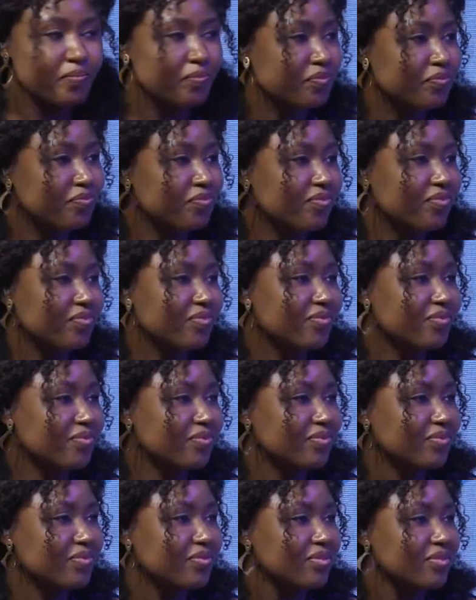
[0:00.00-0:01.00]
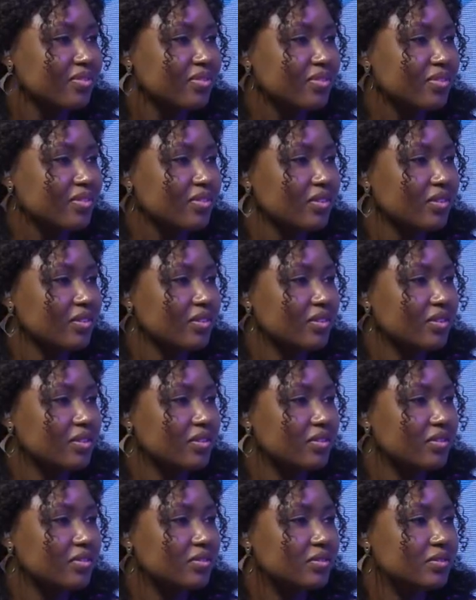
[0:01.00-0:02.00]
takes 20, 28
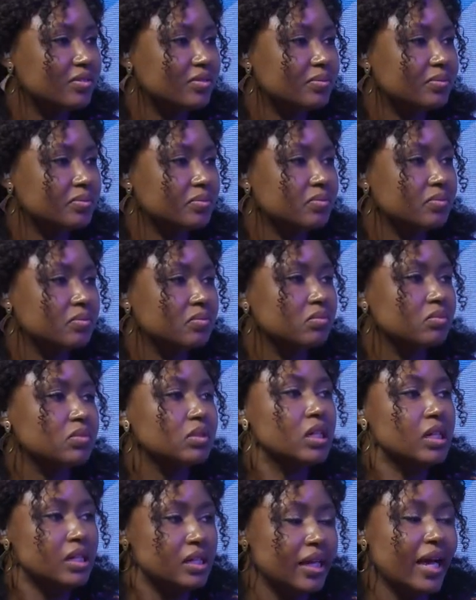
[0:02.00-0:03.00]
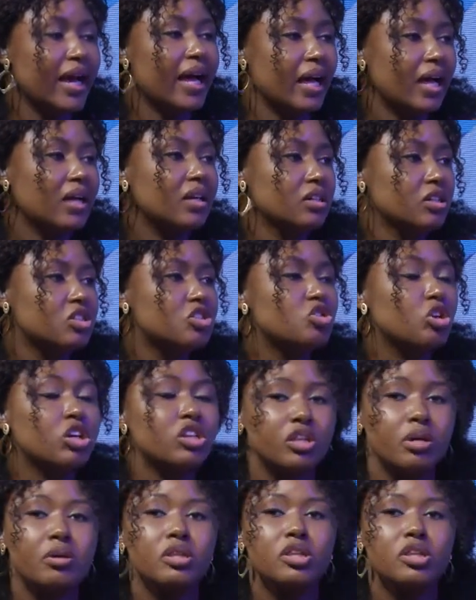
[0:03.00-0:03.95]
to 48 hours to get yeah. the model. So the,